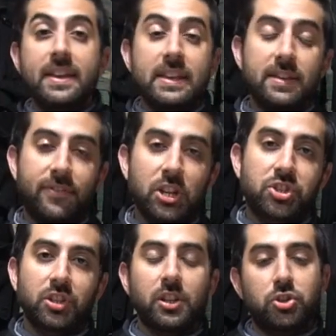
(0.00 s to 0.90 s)

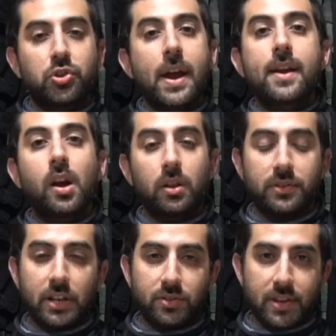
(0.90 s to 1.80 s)
Eventually, the tricolor
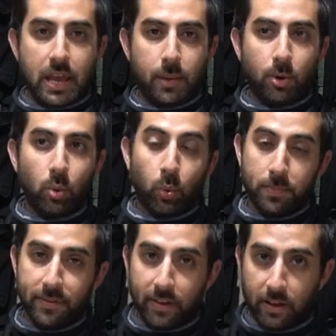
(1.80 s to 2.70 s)
desert camo would
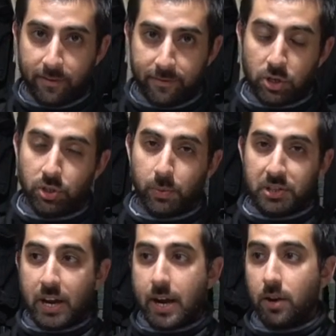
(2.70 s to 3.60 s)
be officially
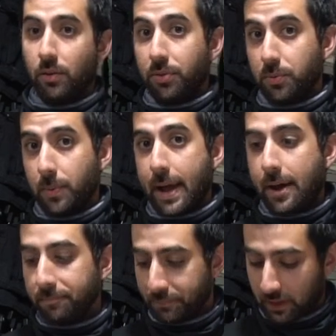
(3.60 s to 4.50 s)
retired
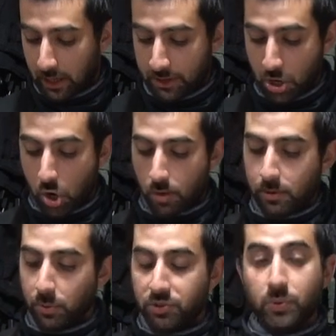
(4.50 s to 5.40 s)
throughout, and the
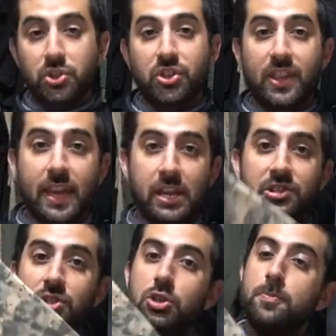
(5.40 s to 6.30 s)
Army would switch to the
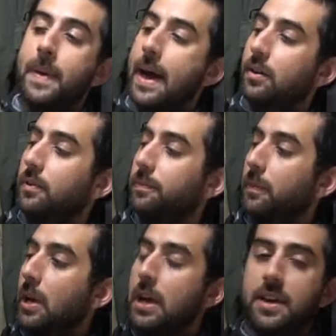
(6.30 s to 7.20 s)
ACU pattern.
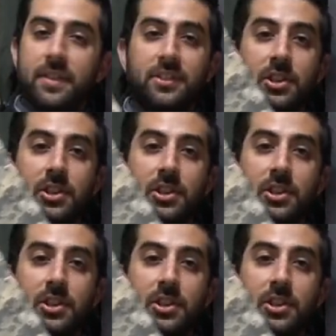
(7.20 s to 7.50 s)
This